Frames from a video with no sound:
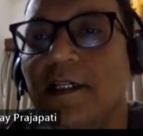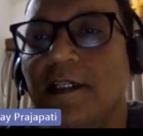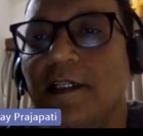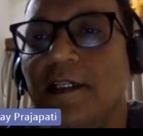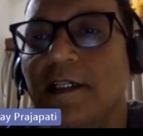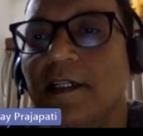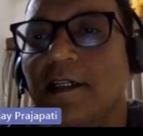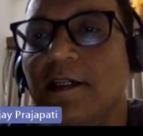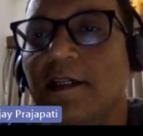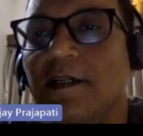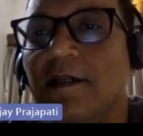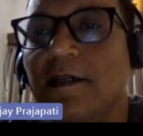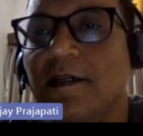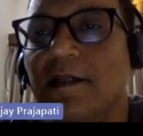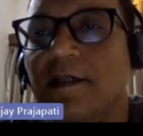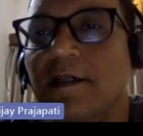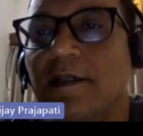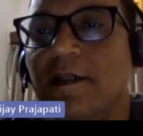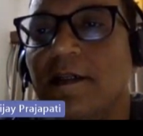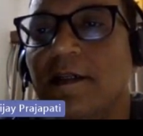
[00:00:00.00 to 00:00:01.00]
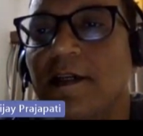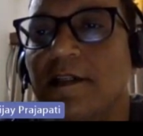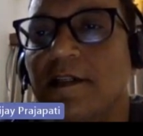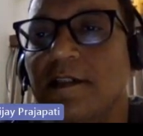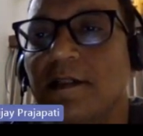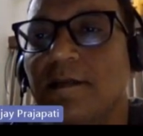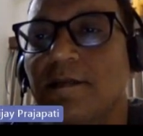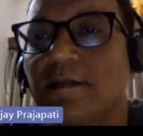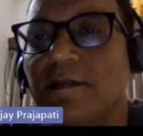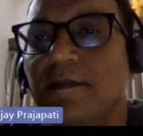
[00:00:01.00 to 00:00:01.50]
I can
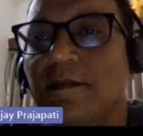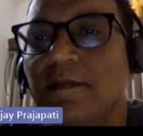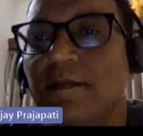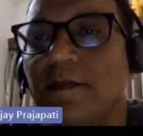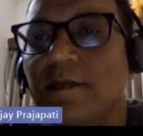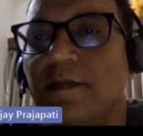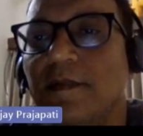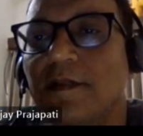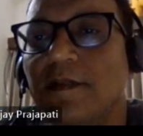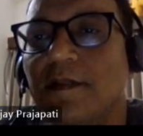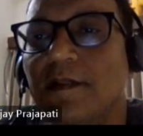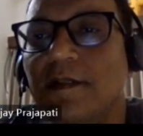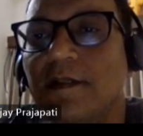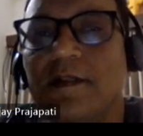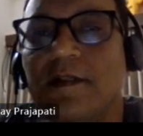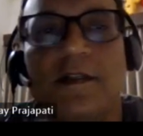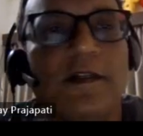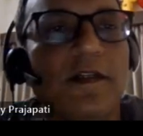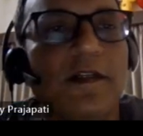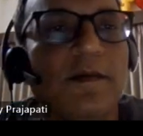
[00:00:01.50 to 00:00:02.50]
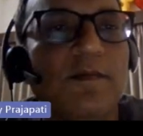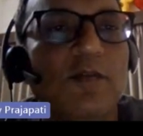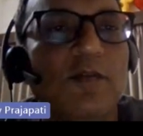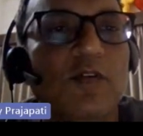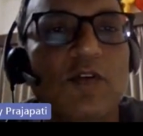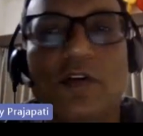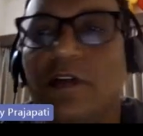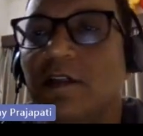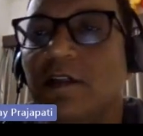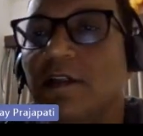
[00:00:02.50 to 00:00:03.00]
as a
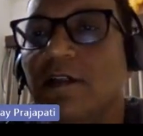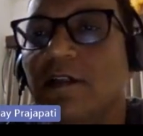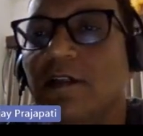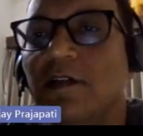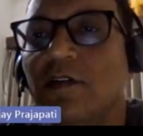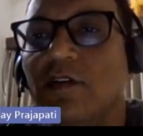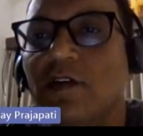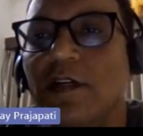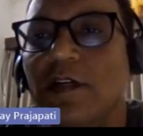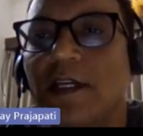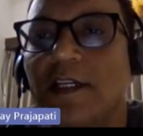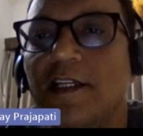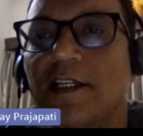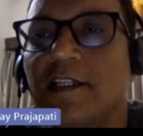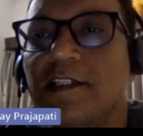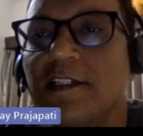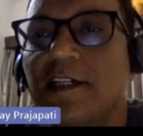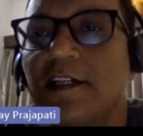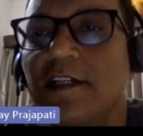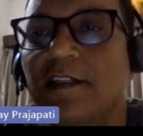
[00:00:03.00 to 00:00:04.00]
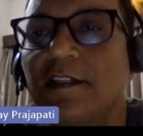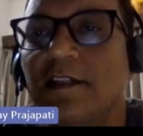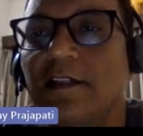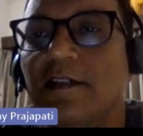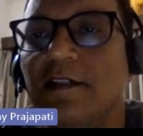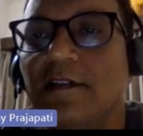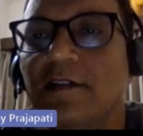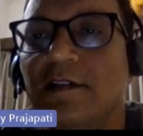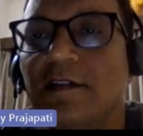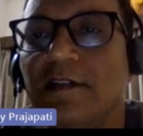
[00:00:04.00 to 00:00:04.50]
default, or I can set
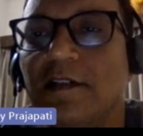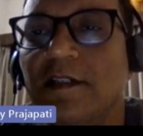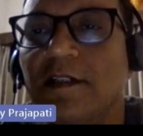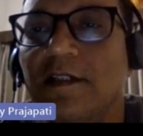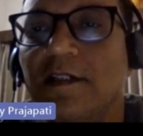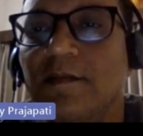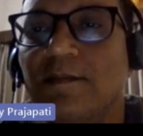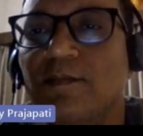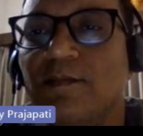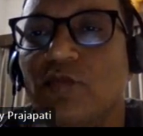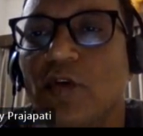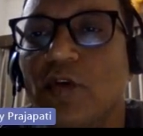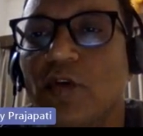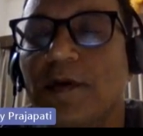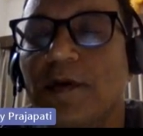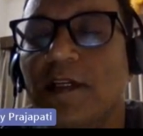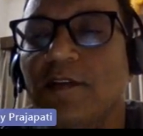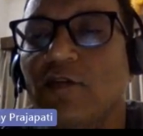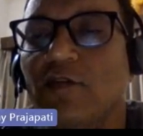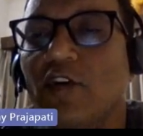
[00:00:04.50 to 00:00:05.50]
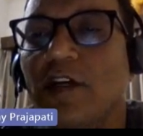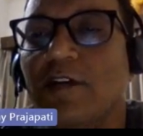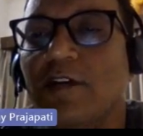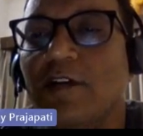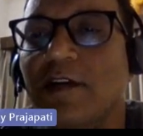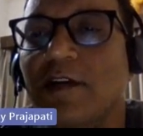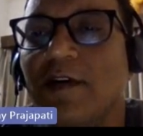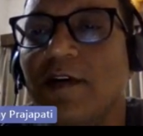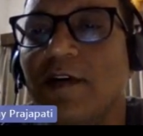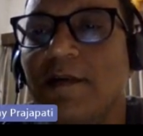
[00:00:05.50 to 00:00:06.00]
the property,
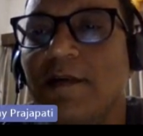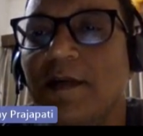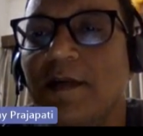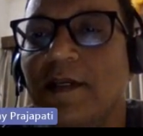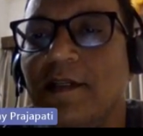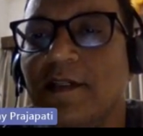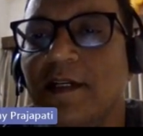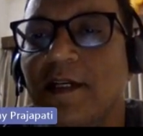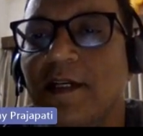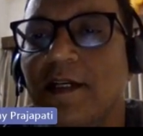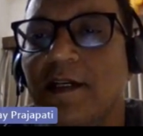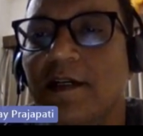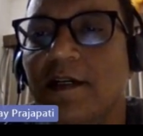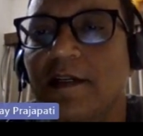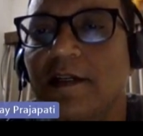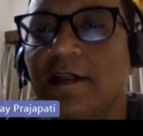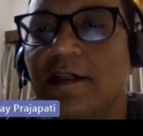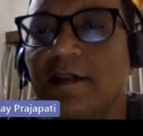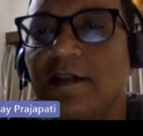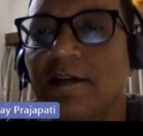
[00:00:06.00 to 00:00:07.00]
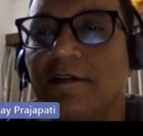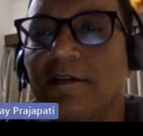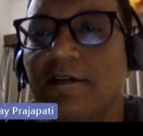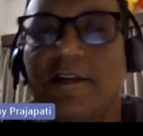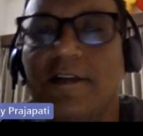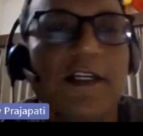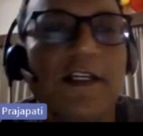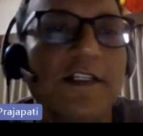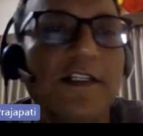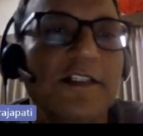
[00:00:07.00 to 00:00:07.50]
whatever
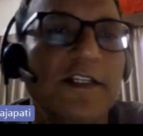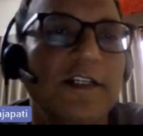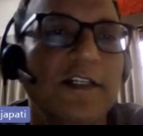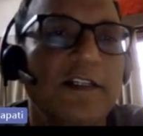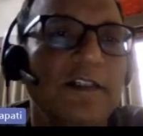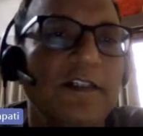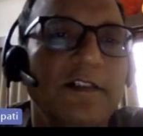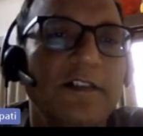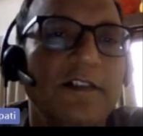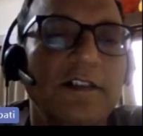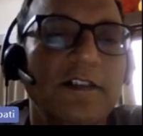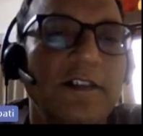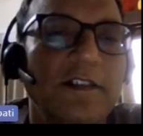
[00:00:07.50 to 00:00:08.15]
we can set